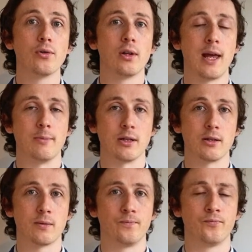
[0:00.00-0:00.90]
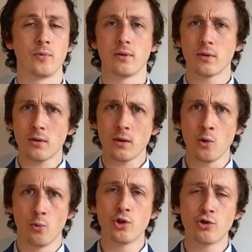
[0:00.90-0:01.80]
dilemmas.
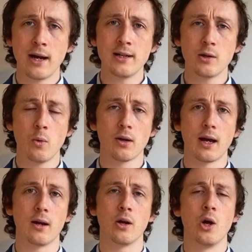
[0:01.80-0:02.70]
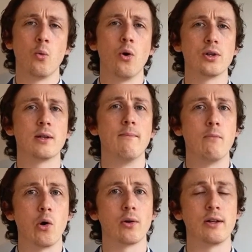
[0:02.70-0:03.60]
We're trying to work out what is the
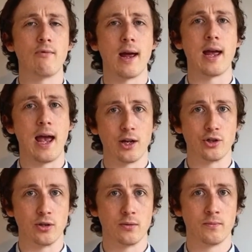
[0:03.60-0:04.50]
morally right action.